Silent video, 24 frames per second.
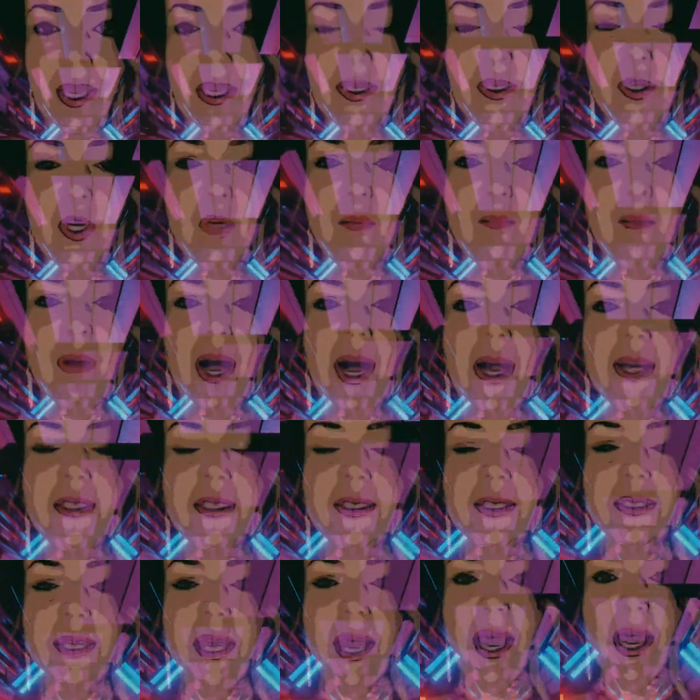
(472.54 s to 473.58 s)
Your mind
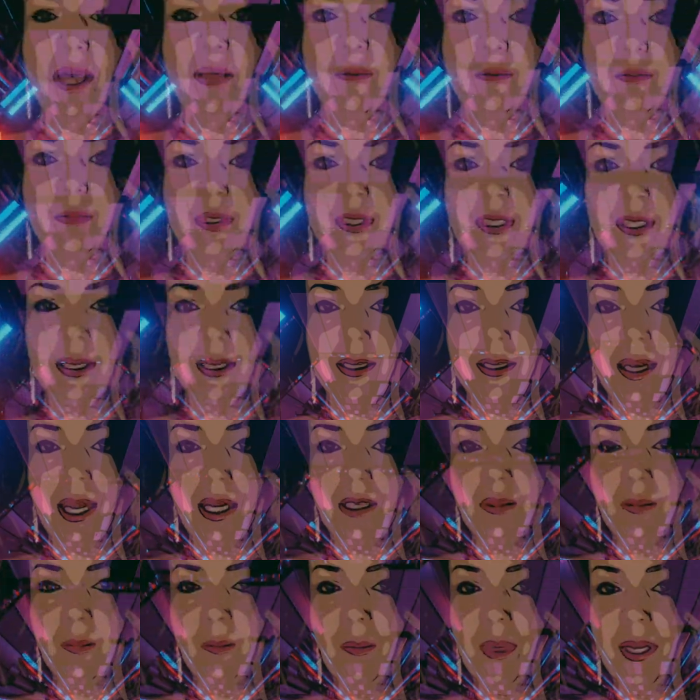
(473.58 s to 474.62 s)
is empty
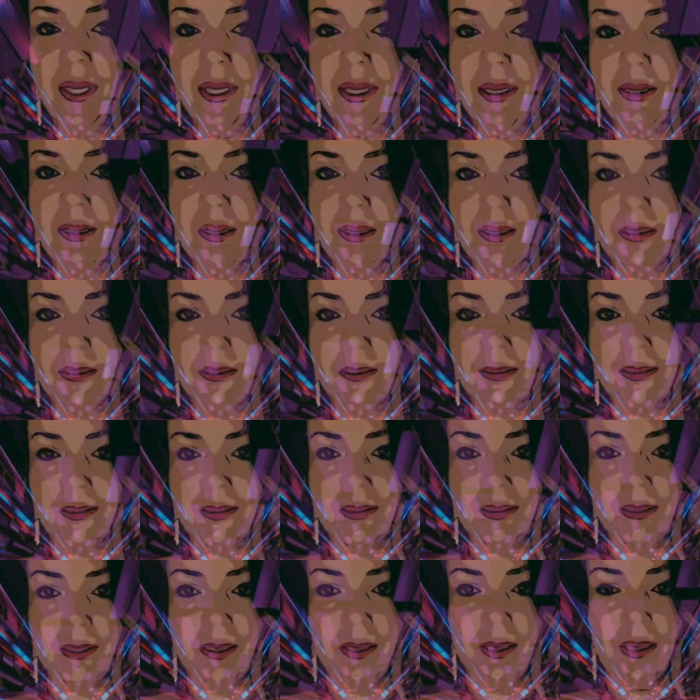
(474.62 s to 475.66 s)
and meaningless.
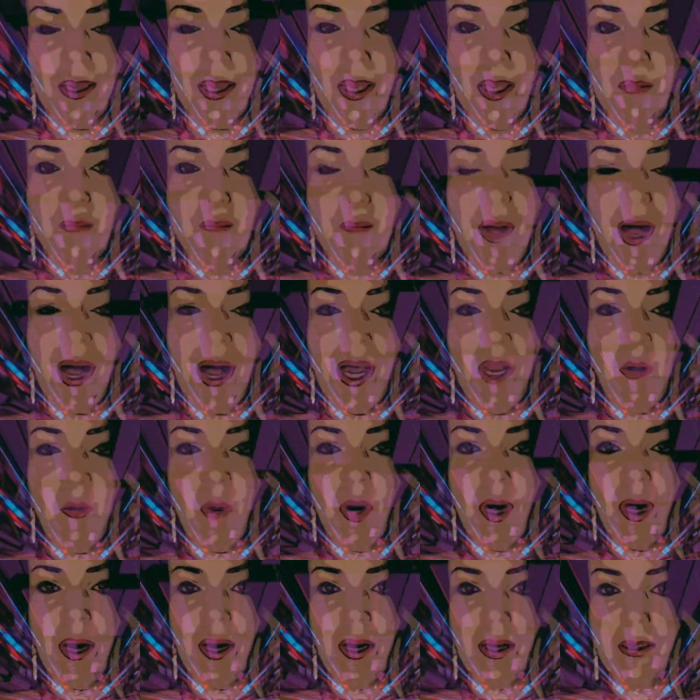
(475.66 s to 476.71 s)
My
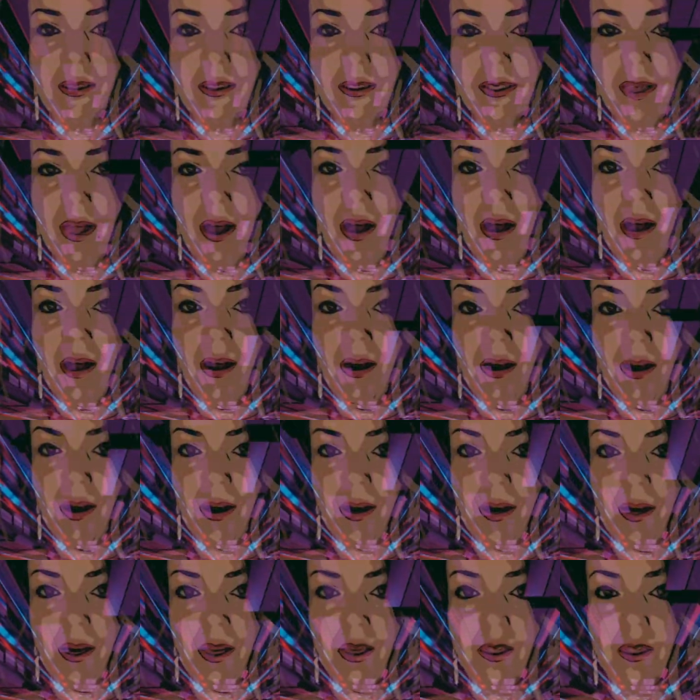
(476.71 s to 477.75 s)
words
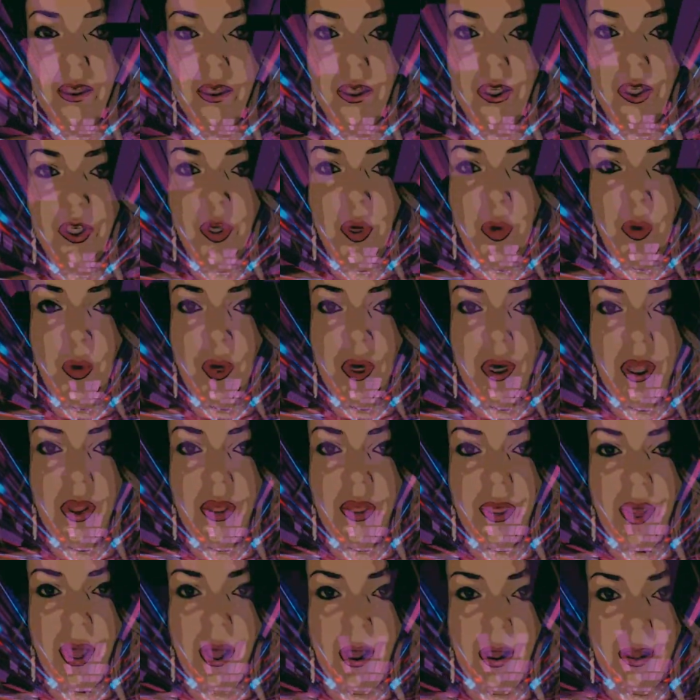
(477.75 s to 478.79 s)
are your
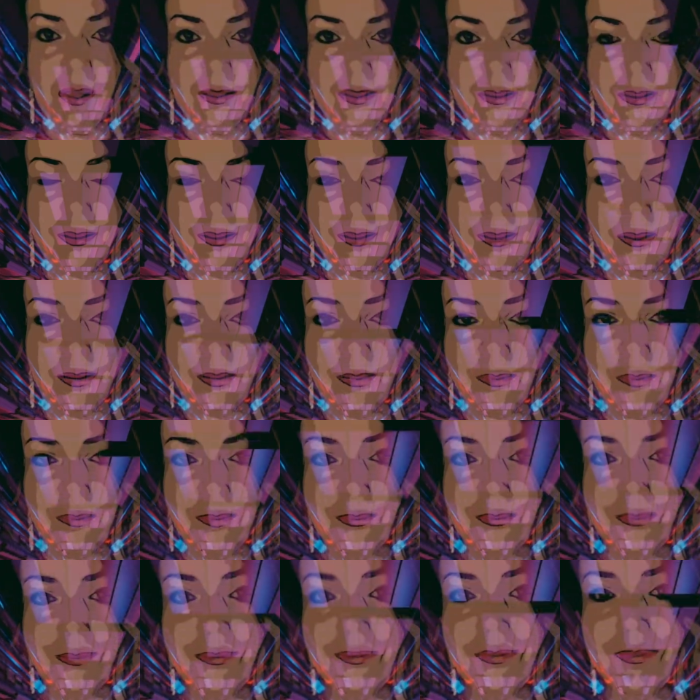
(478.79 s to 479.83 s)
thoughts.
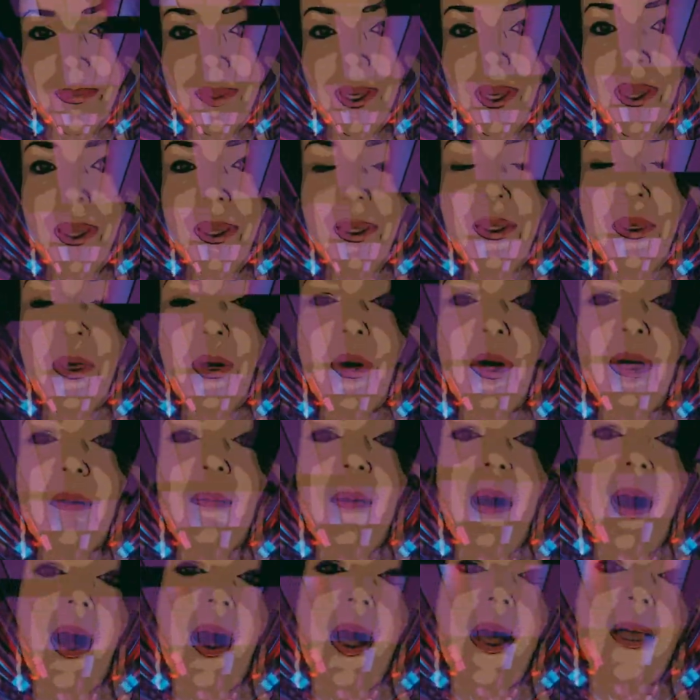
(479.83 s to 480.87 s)
Your
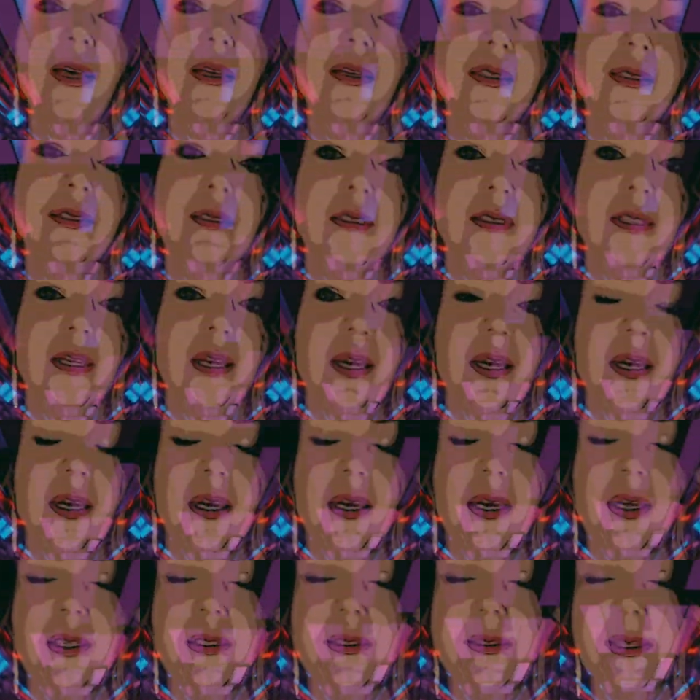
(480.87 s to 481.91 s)
mind
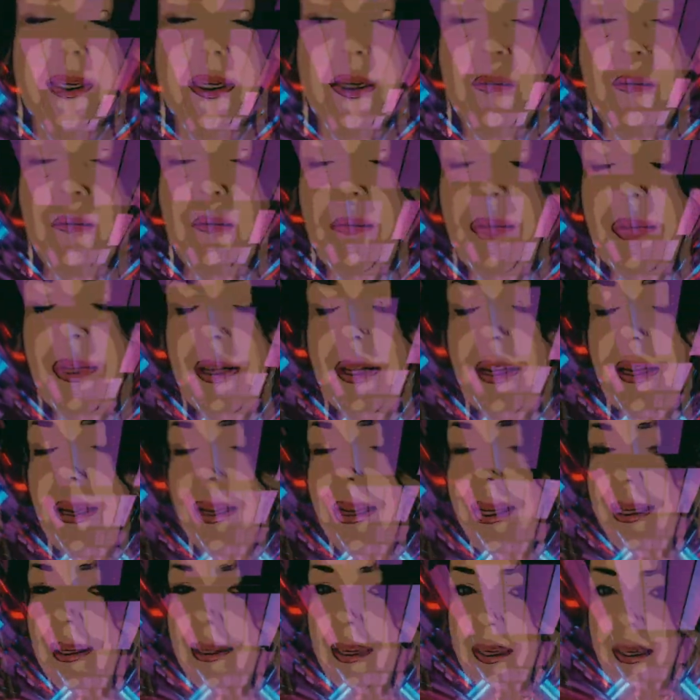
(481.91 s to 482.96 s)
is
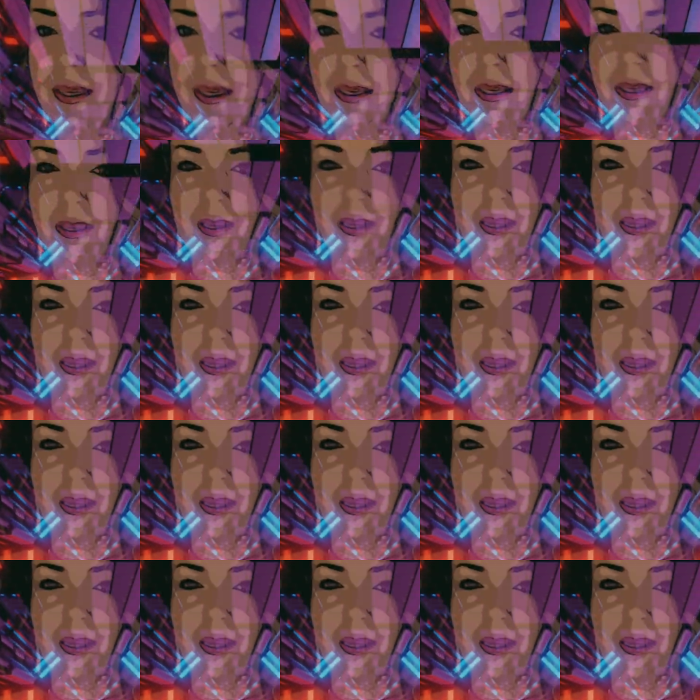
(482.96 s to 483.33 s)
completely,